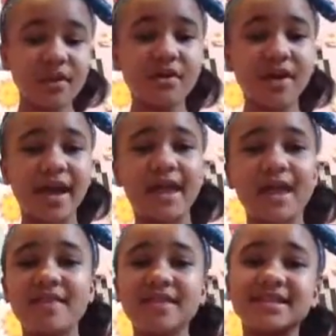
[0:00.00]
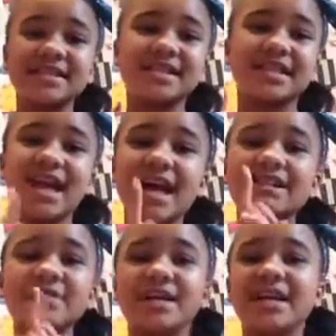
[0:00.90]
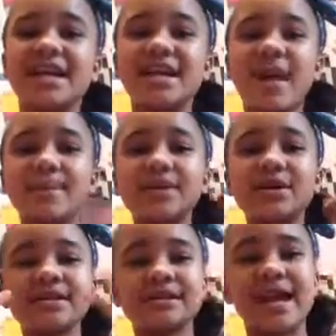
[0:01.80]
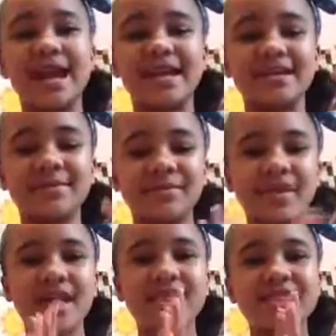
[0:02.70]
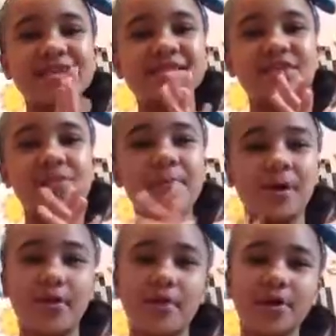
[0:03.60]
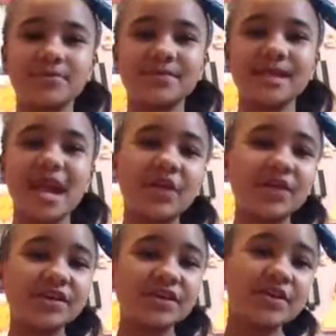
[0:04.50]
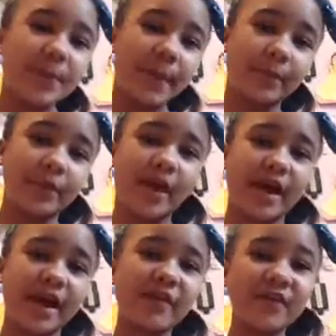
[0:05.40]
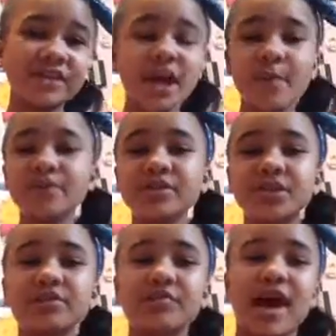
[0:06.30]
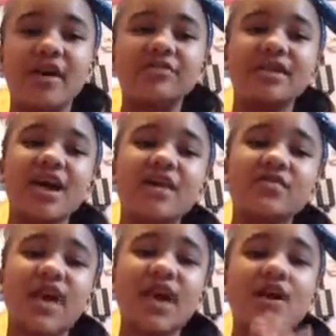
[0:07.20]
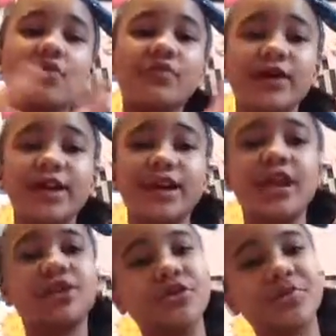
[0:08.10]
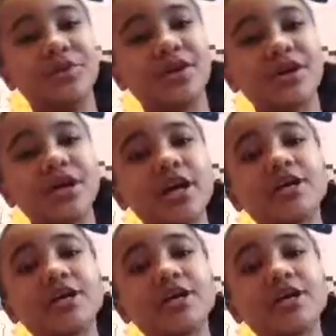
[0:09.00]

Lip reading: Okay, this is the last one. Number 10. These are the bookworms. These are the people that every time you turn around, they are reading a new book.